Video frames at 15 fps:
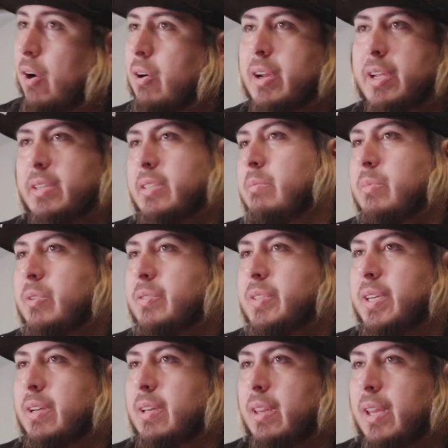aren't into
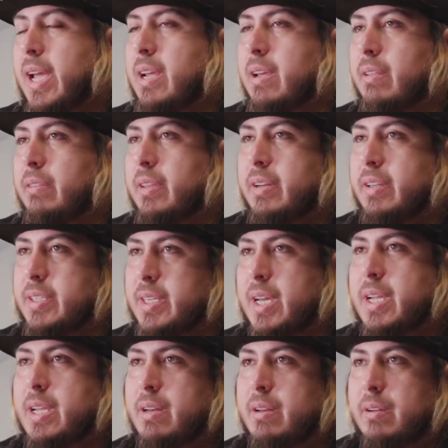music like the
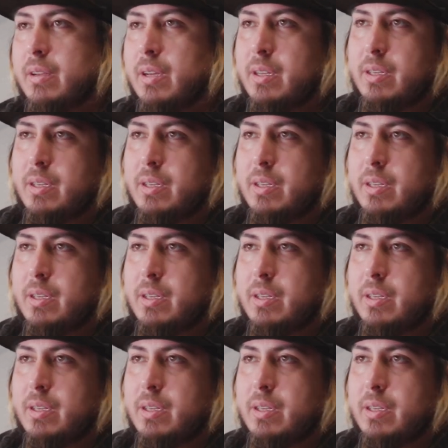design.